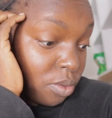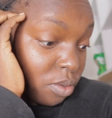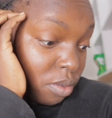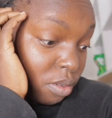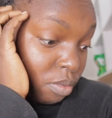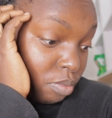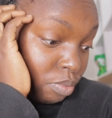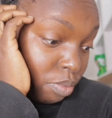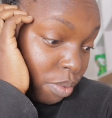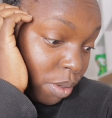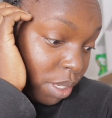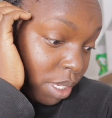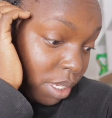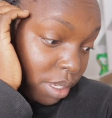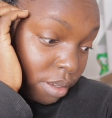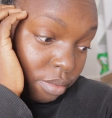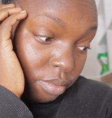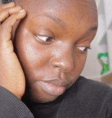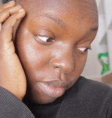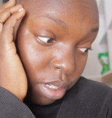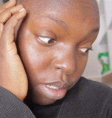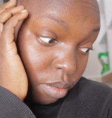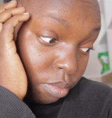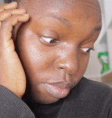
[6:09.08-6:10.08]
it would be
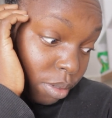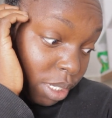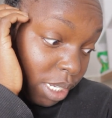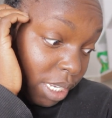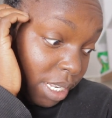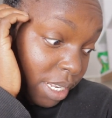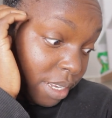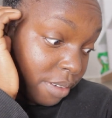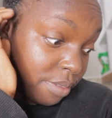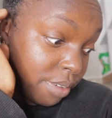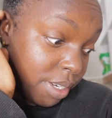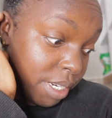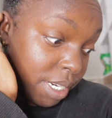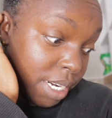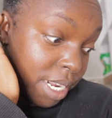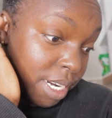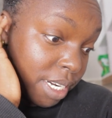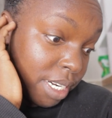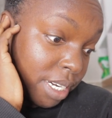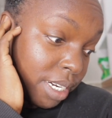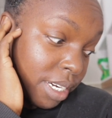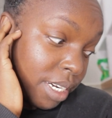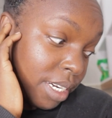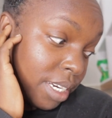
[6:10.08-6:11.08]
maybe eleven
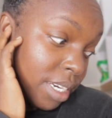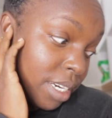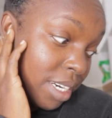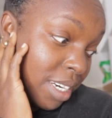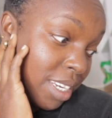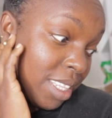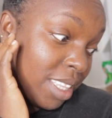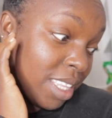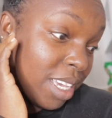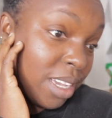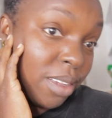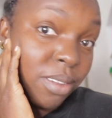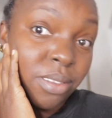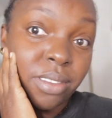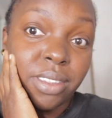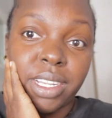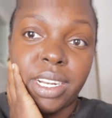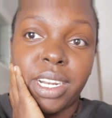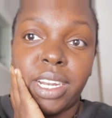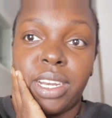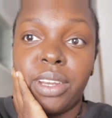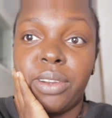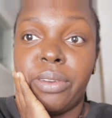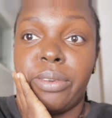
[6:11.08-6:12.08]
hundred
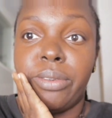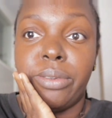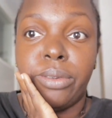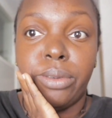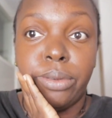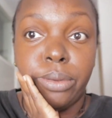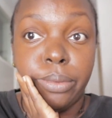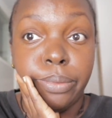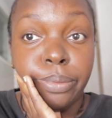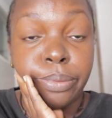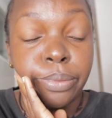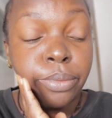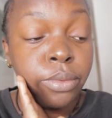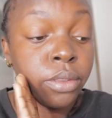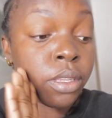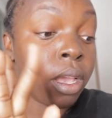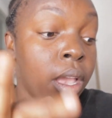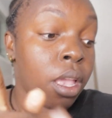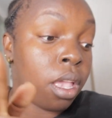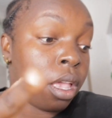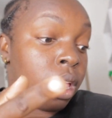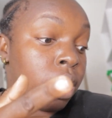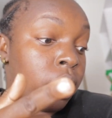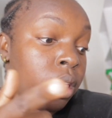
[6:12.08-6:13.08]
thousand, I don't know.
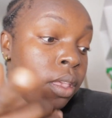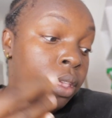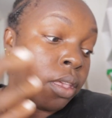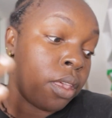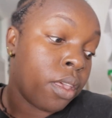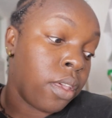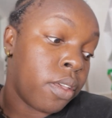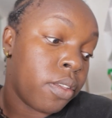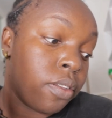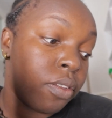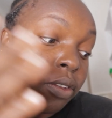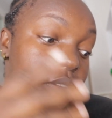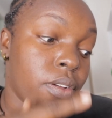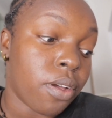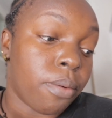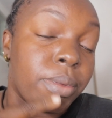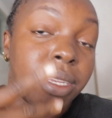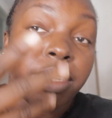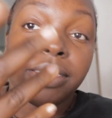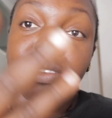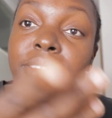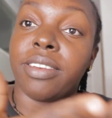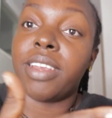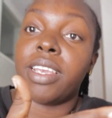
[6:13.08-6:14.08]
So I'm
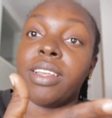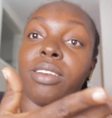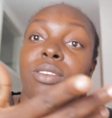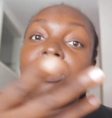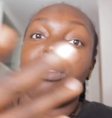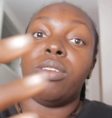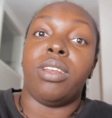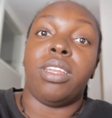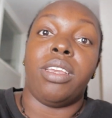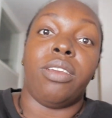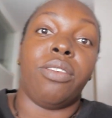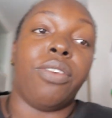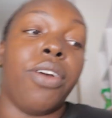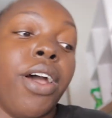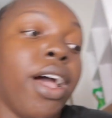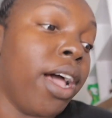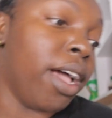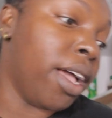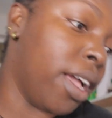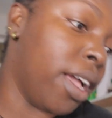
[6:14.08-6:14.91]
just trying to live